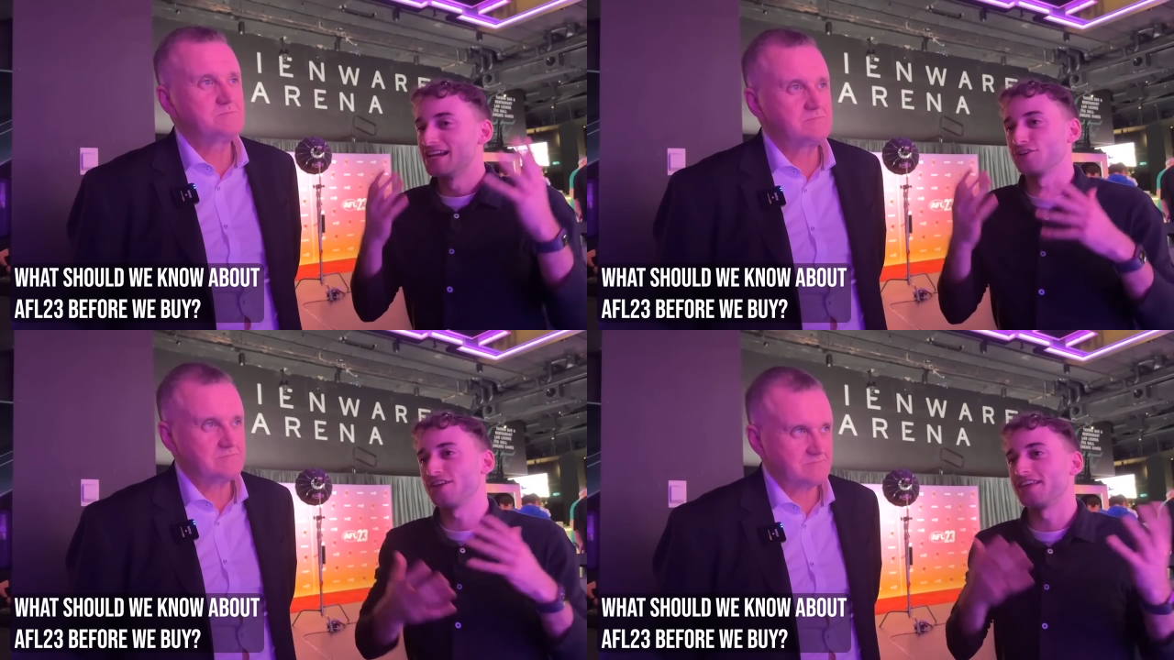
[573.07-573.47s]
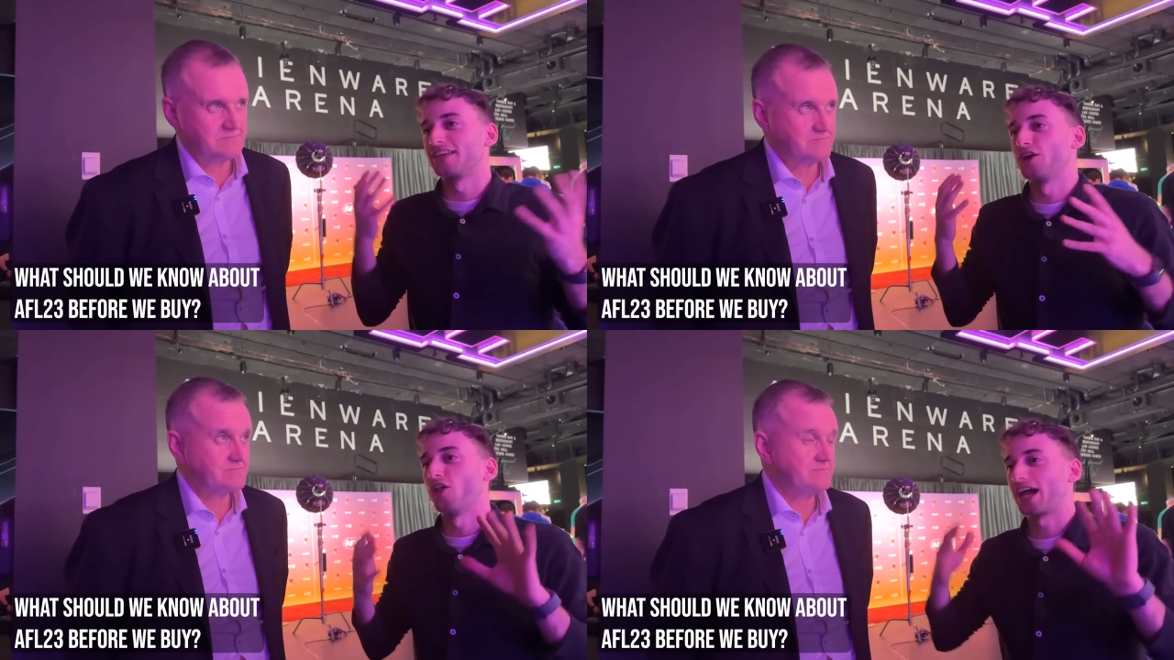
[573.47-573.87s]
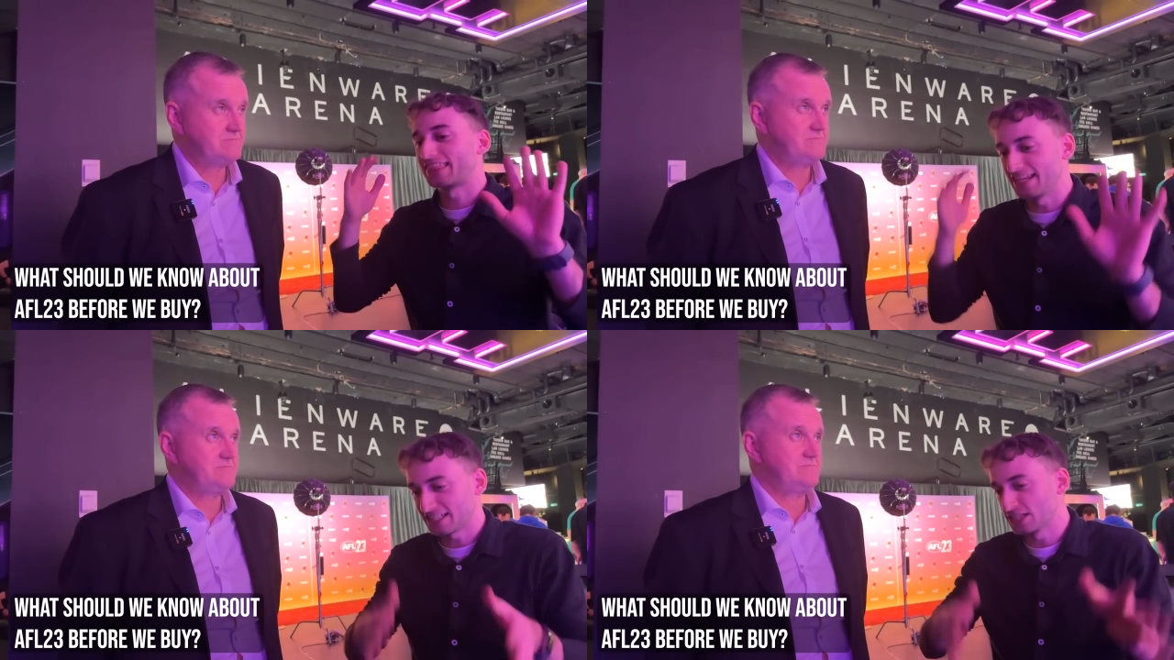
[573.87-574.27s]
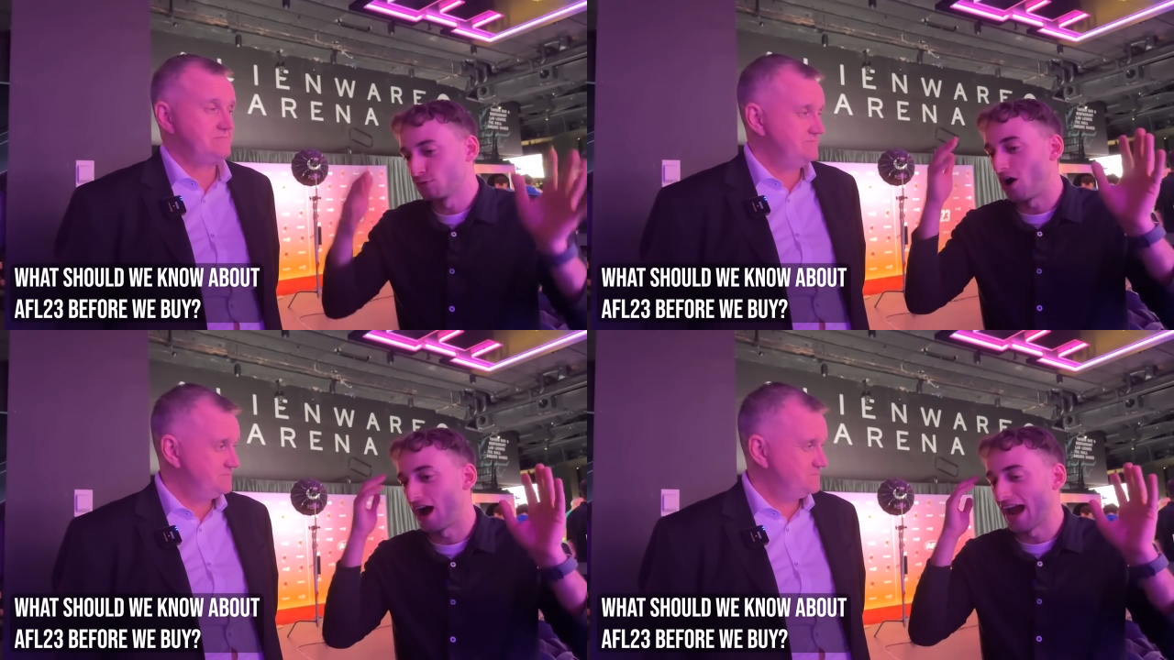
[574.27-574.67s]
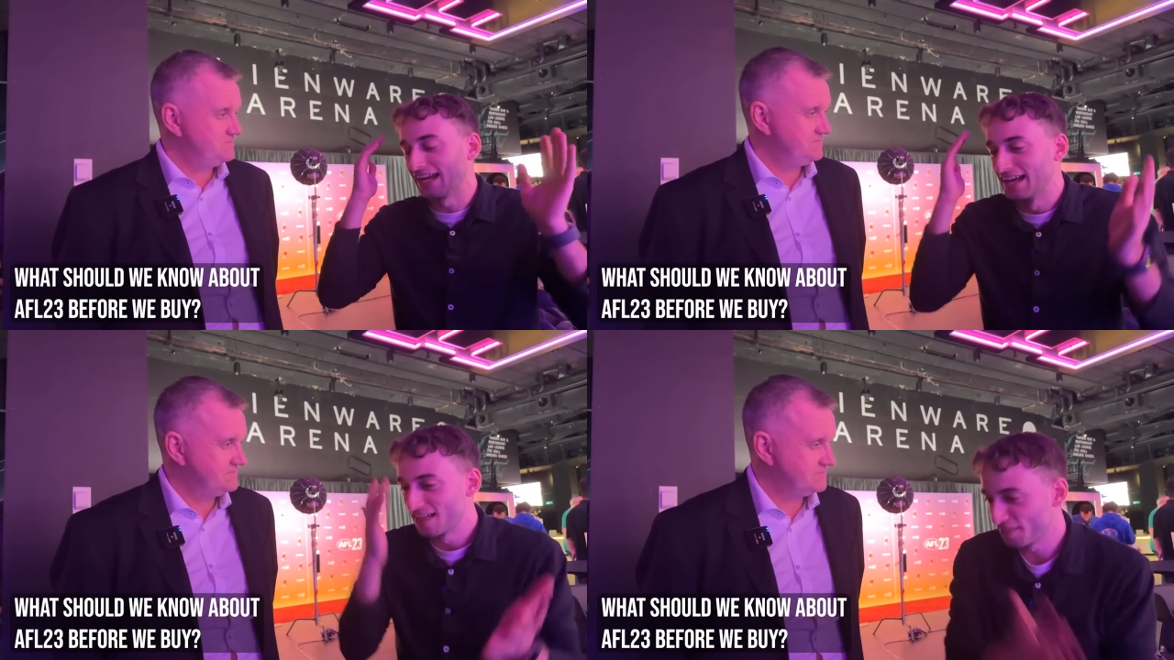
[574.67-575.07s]
Speaker 1: is there anything that you're like, this is why
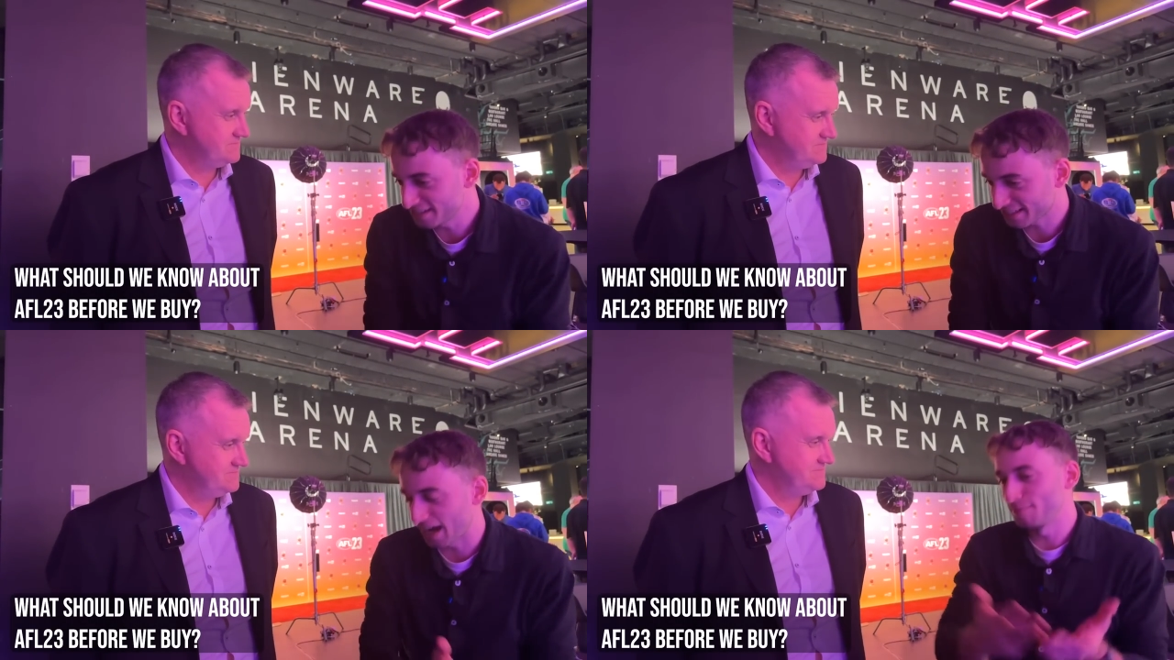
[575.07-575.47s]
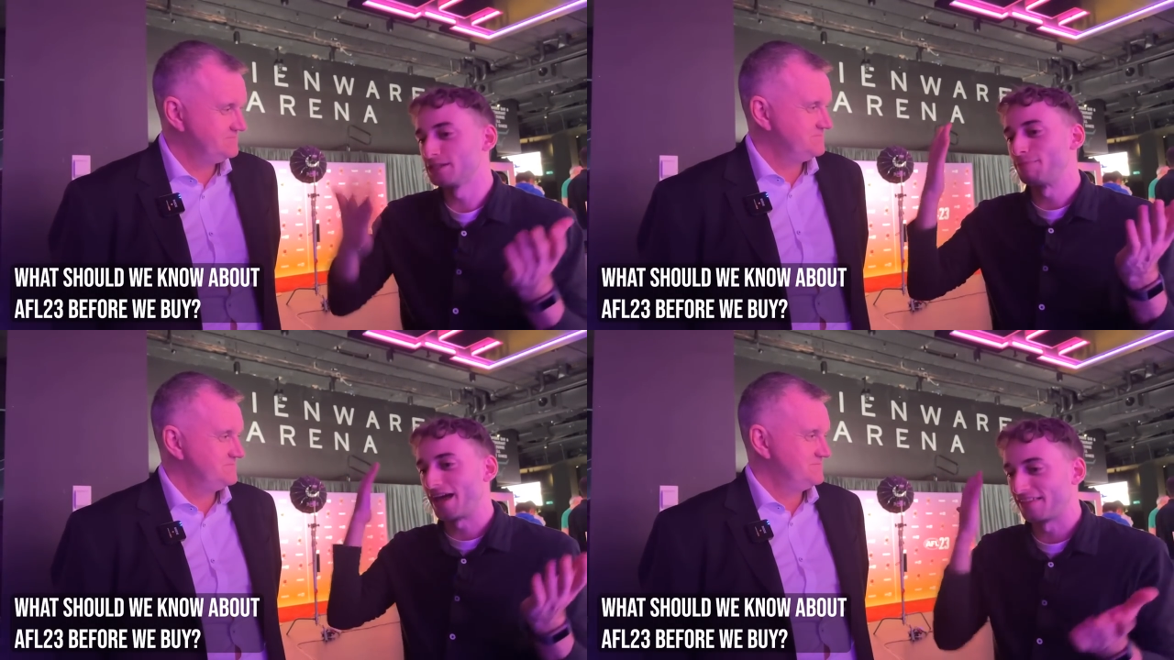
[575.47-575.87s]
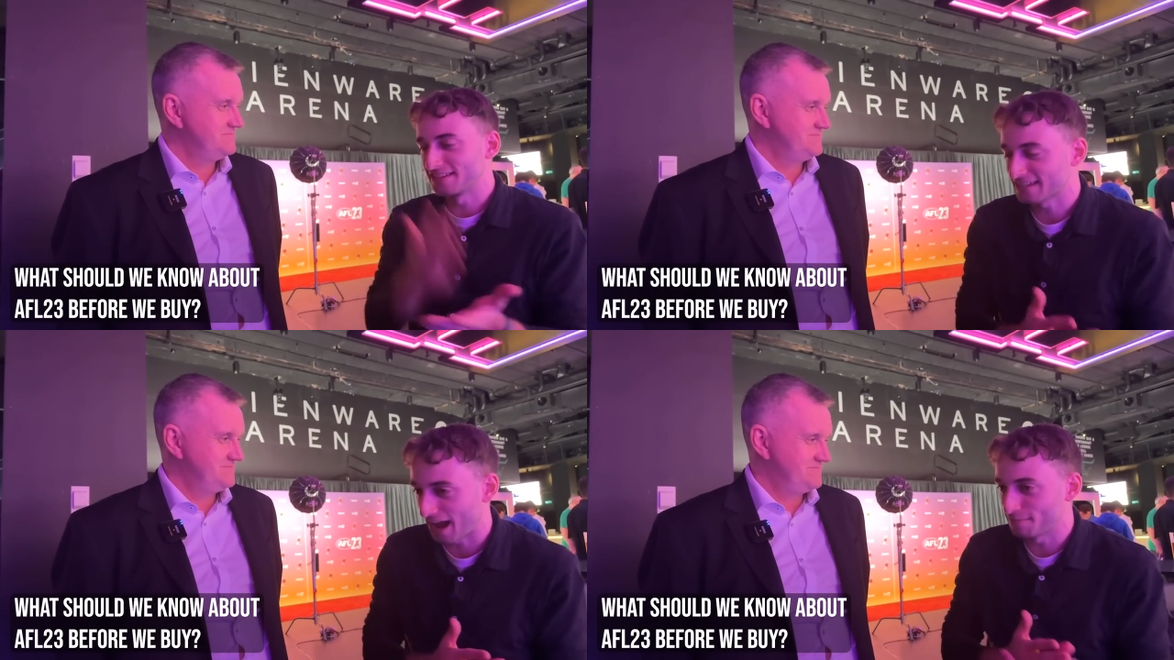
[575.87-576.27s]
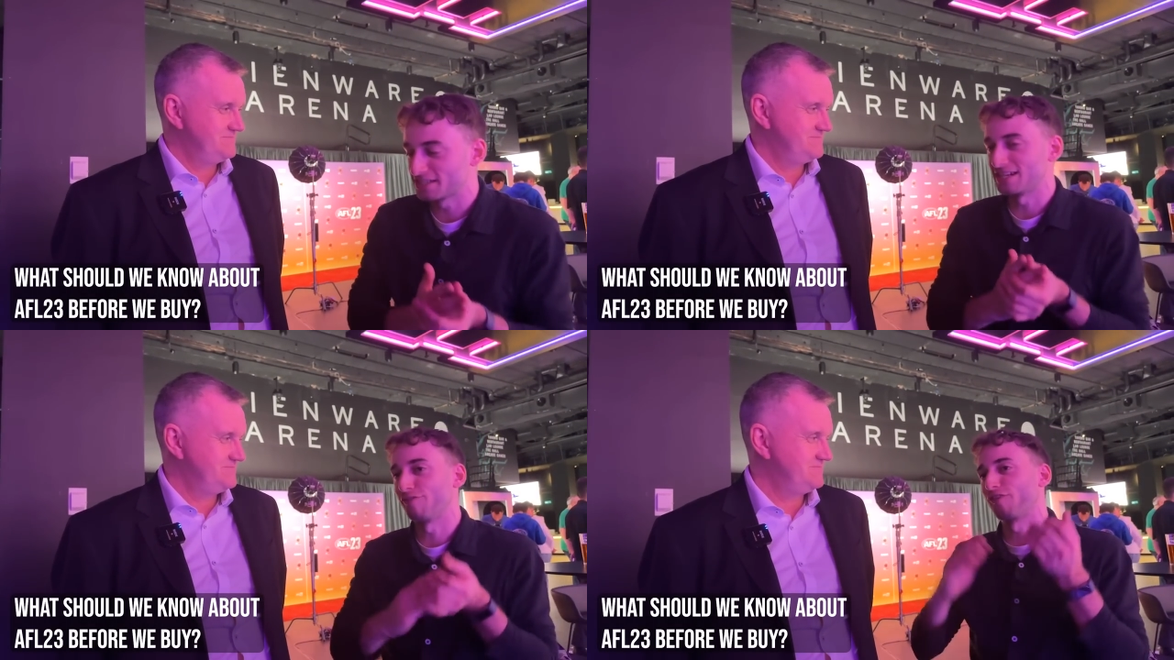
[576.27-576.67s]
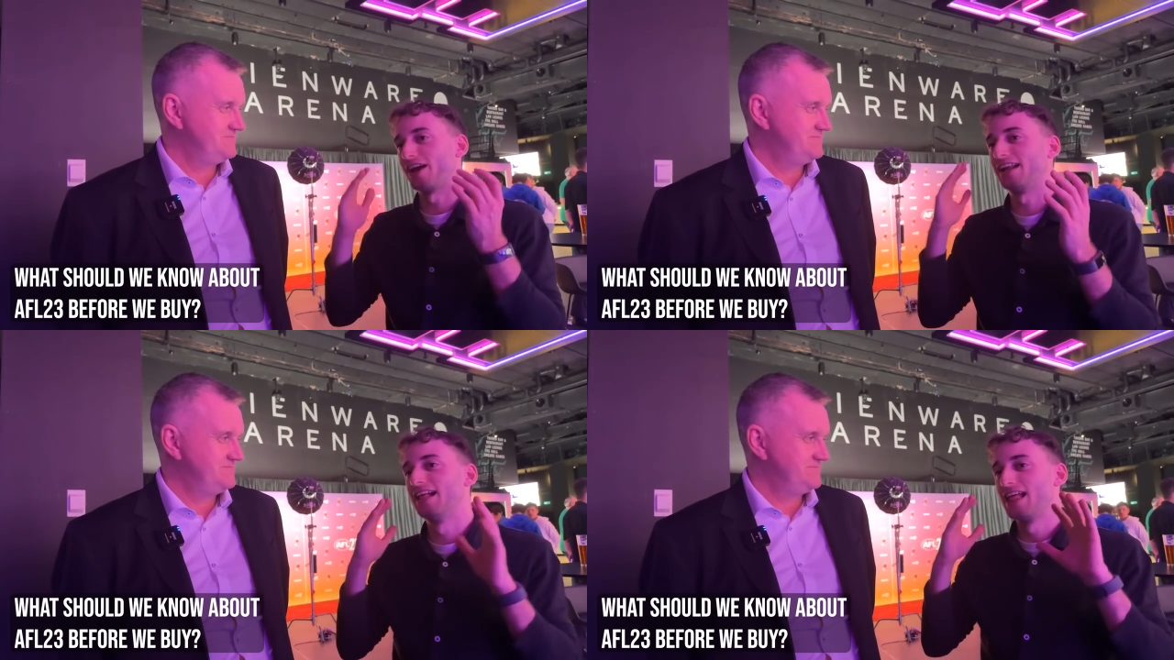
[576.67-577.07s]
this game is better, this game is different,